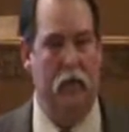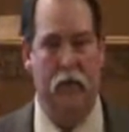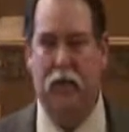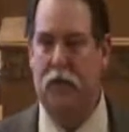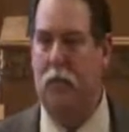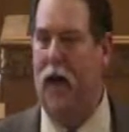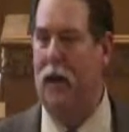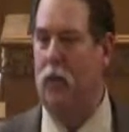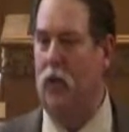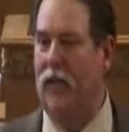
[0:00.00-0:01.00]
that the
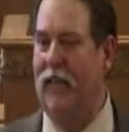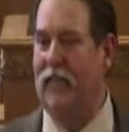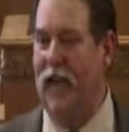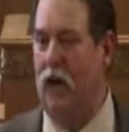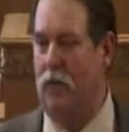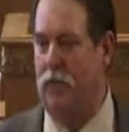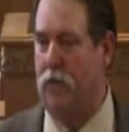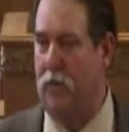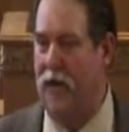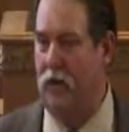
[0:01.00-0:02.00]
Bible lays out
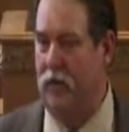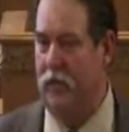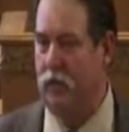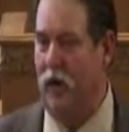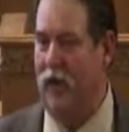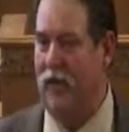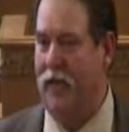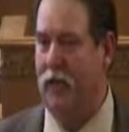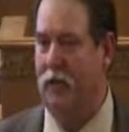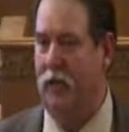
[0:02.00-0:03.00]
for marriage right
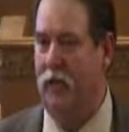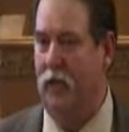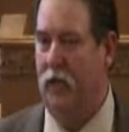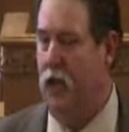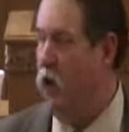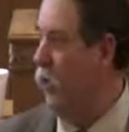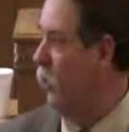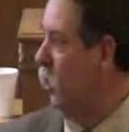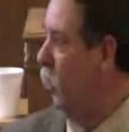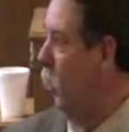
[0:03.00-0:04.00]
here.
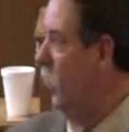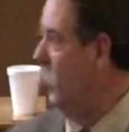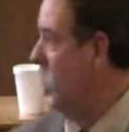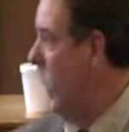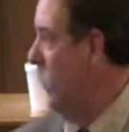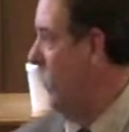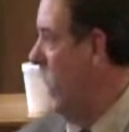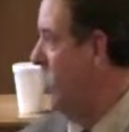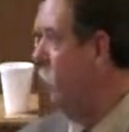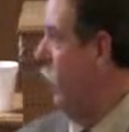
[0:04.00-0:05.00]
Notice on one side we
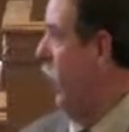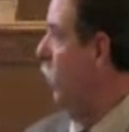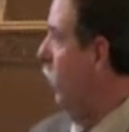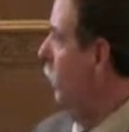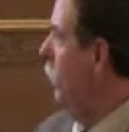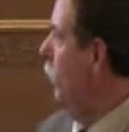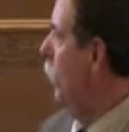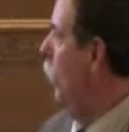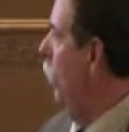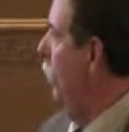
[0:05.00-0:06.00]
have a man. What if we
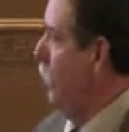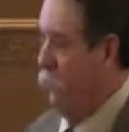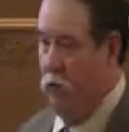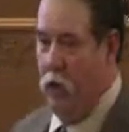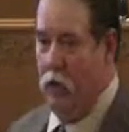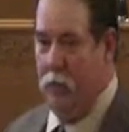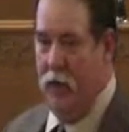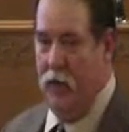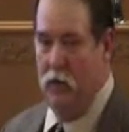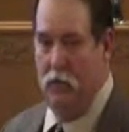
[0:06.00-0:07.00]
put a
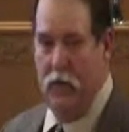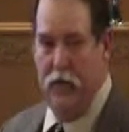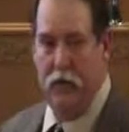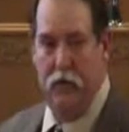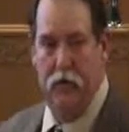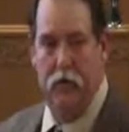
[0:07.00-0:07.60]
man over here?